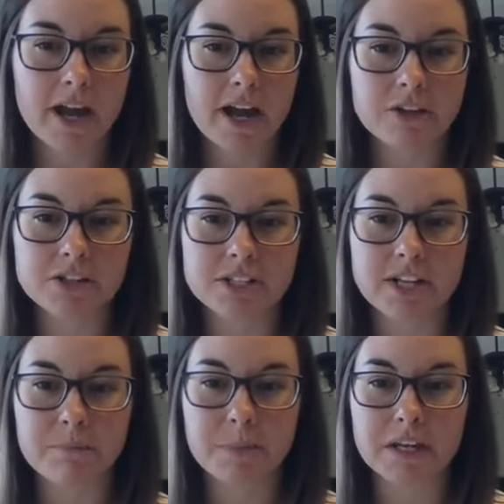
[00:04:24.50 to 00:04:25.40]
My
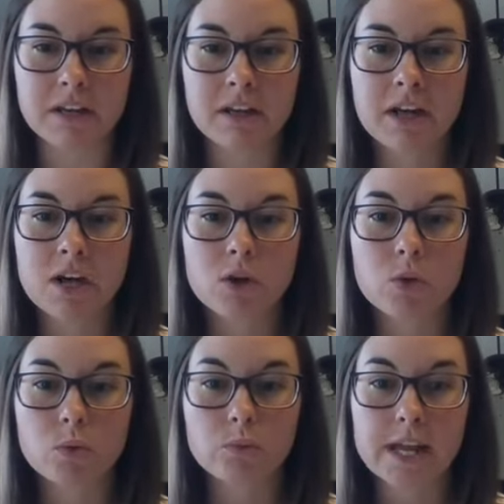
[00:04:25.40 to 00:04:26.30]
allergies have been
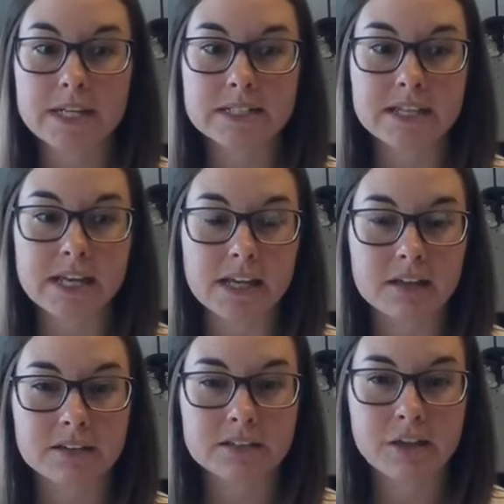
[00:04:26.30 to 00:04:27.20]

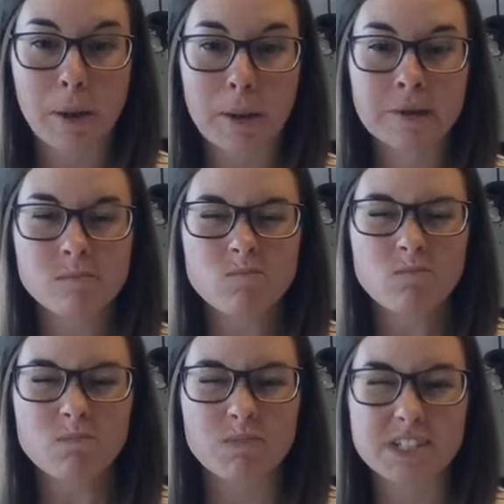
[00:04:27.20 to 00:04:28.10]
crazy.
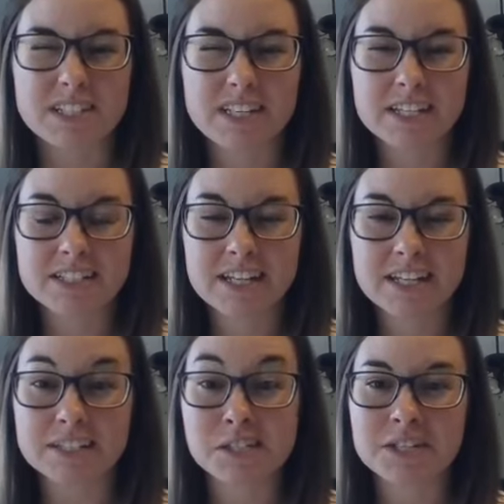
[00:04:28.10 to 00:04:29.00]

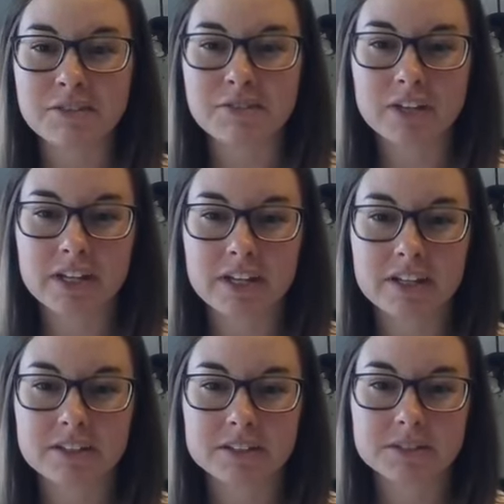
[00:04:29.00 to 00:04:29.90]
Sneezing and
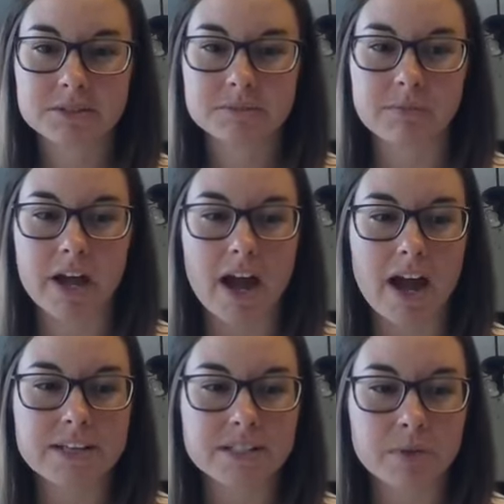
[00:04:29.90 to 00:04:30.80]
sniffling. My
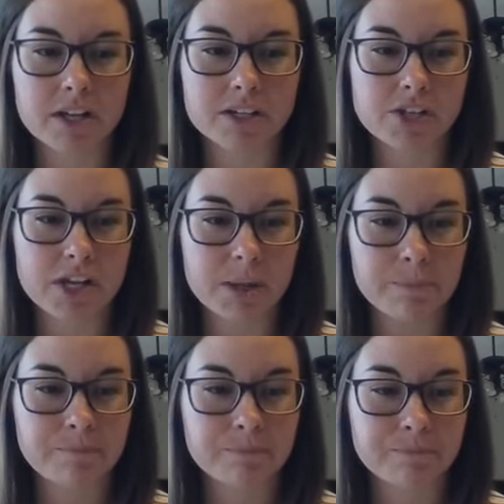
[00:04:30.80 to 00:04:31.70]
eyes have been
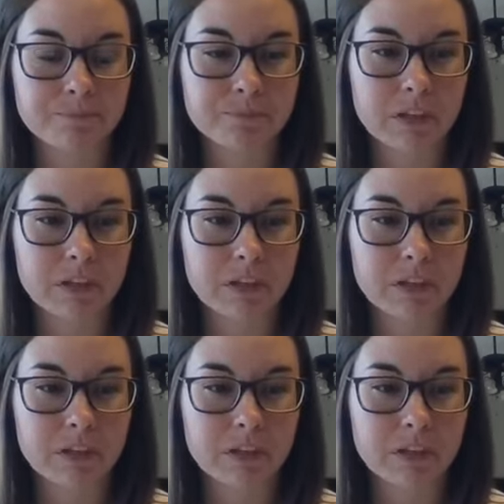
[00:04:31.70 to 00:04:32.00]
itchy.